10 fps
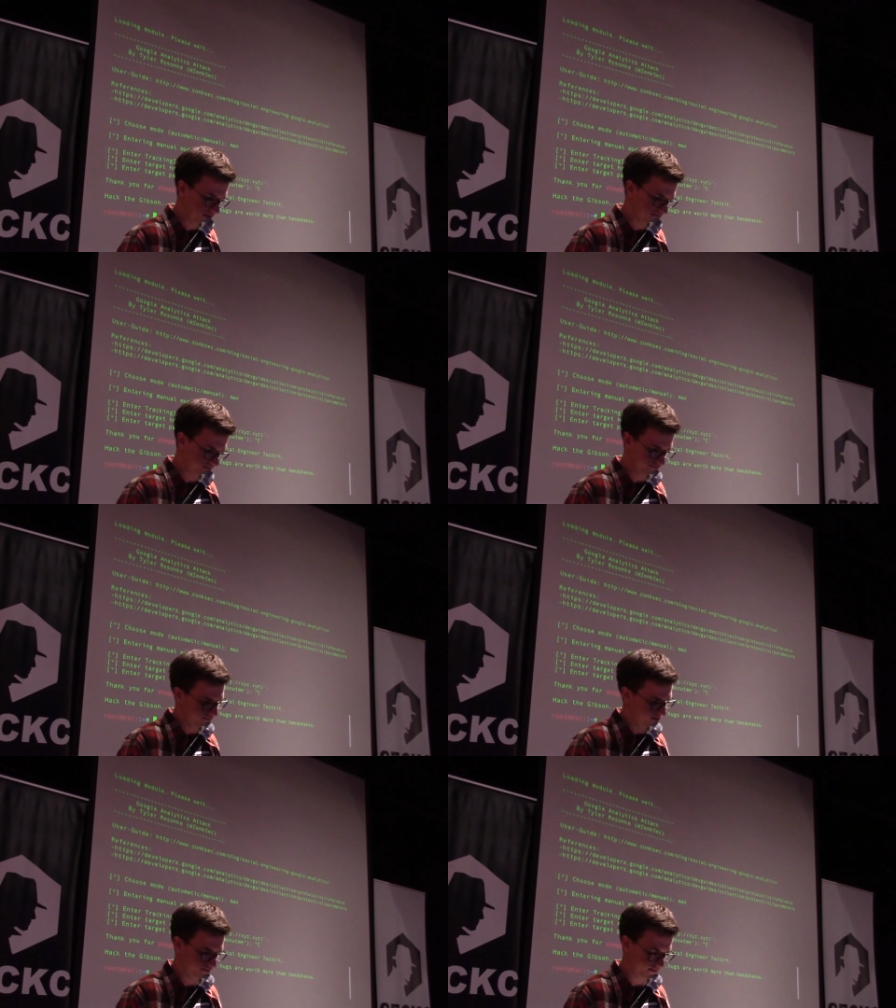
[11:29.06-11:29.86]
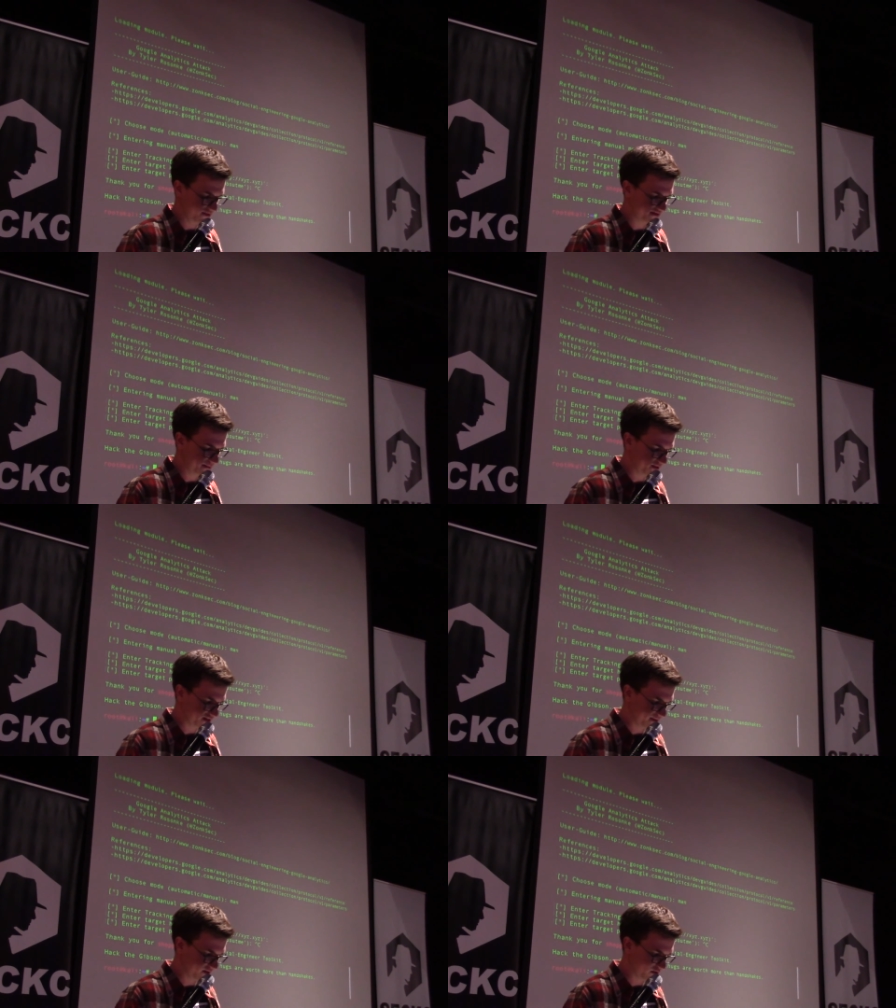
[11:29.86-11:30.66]
have to, you know, it'd be the same thing
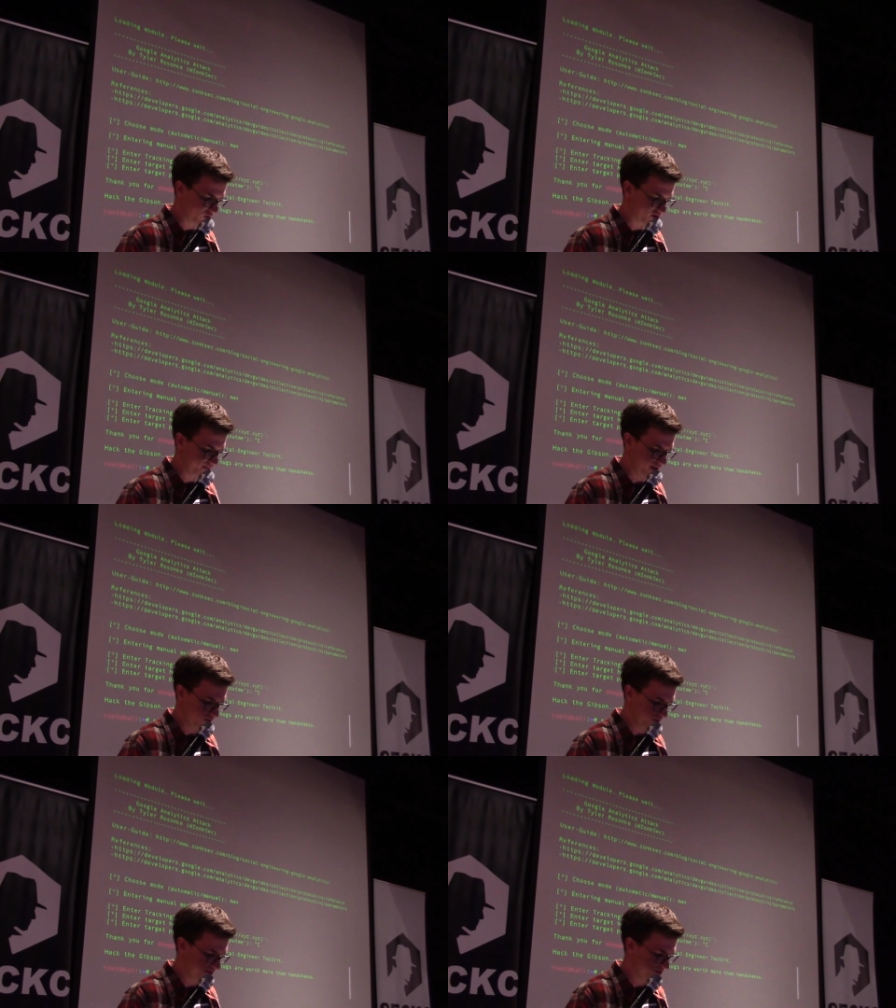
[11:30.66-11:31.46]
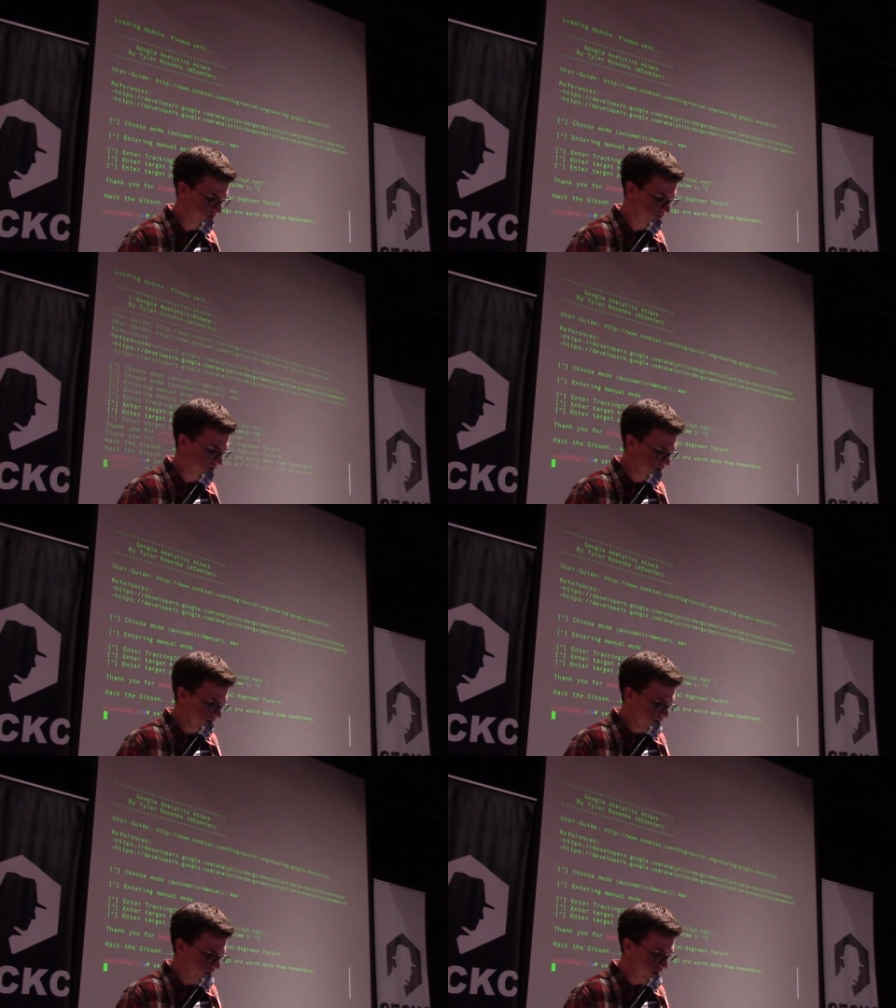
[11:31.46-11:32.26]
as making the request manually. So the